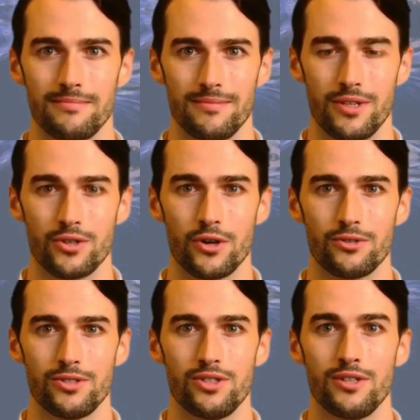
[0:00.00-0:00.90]
The
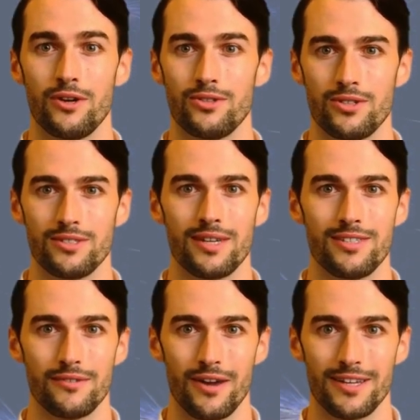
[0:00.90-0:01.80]
terms should also
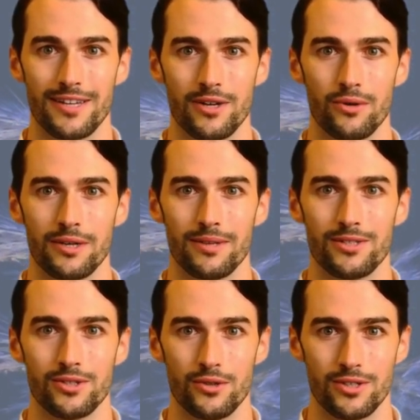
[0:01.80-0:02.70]
specify the
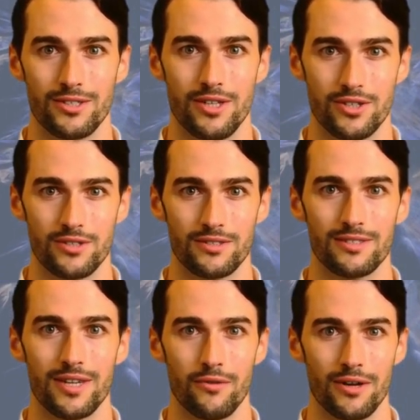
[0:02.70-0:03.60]
agreement's jurisdiction,
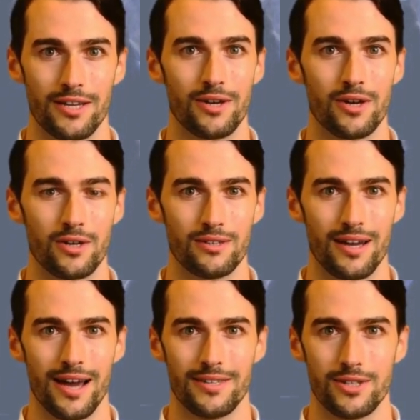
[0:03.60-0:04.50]
governing law,
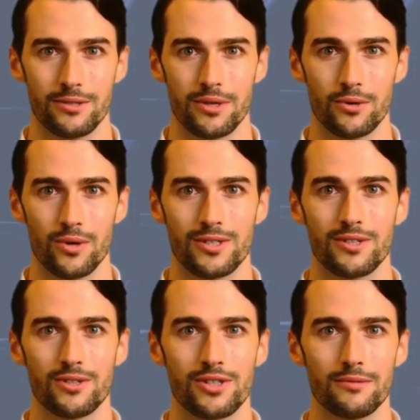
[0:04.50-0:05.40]
and dispute
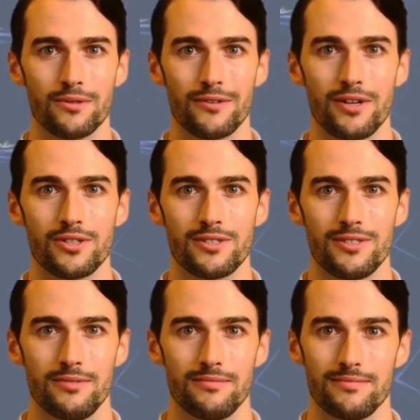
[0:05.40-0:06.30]
resolution
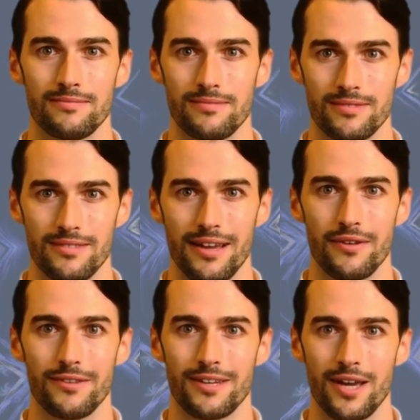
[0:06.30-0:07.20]
provisions.
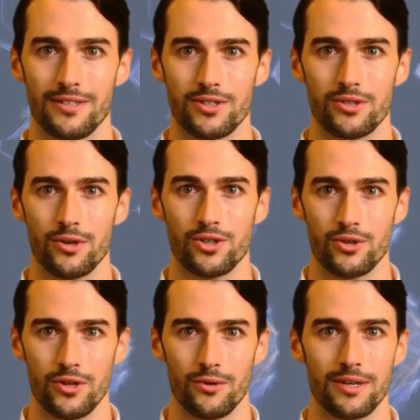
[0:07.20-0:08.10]
If the
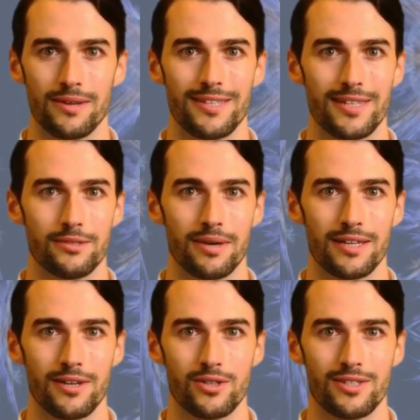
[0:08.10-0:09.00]
non-disclosure agreement is
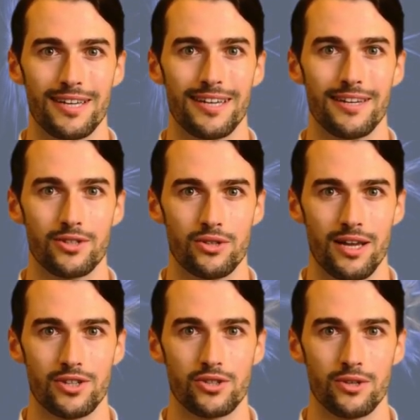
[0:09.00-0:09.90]
being used in an
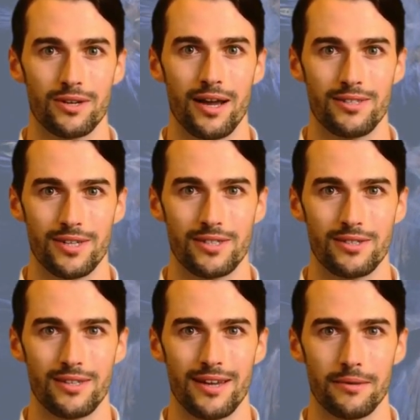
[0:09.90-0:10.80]
international
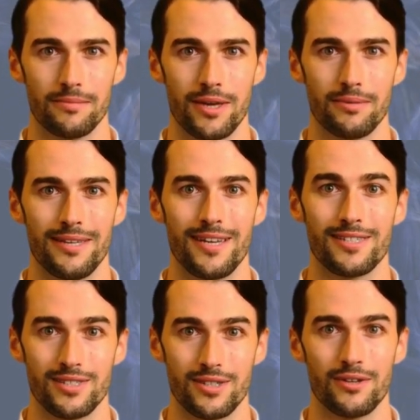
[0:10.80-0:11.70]
context, it may be
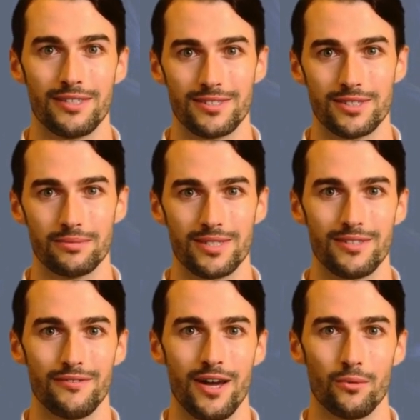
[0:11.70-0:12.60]
necessary to
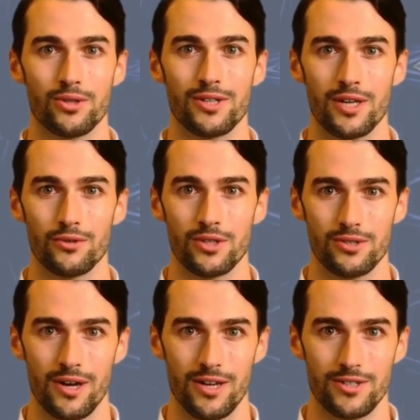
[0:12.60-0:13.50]
specify which
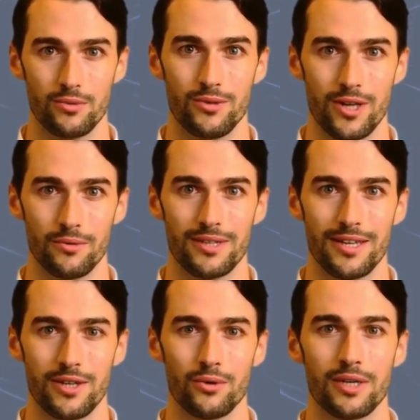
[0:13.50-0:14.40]
country's laws will govern
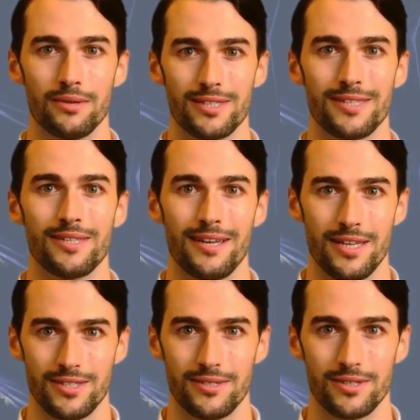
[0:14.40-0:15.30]
the agreement in
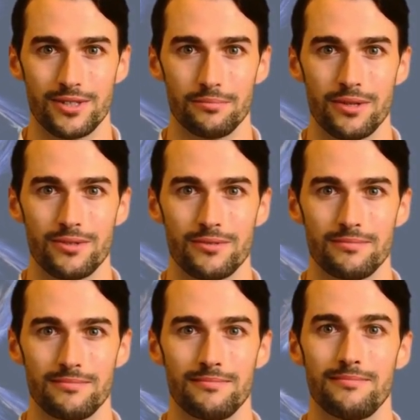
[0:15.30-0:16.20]
case of a dispute.
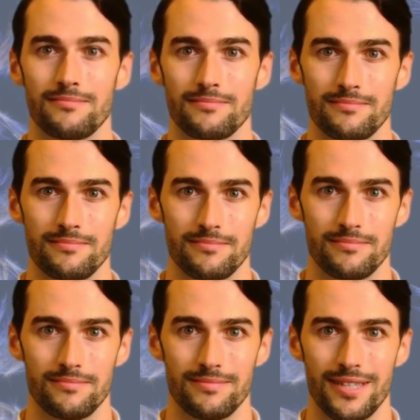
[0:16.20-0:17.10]

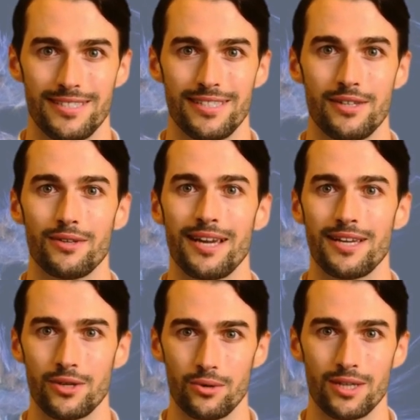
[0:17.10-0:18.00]
Consider
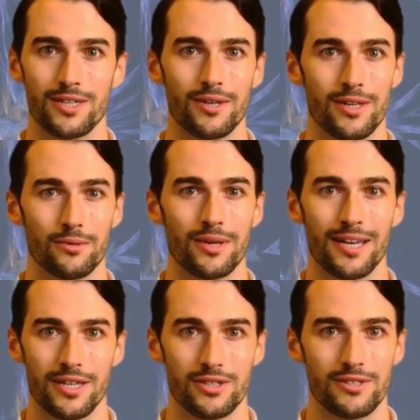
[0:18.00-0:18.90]
any legal
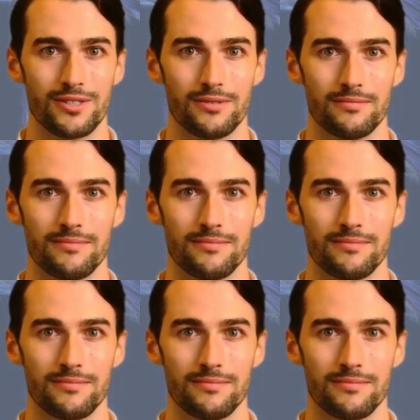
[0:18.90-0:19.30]
implications.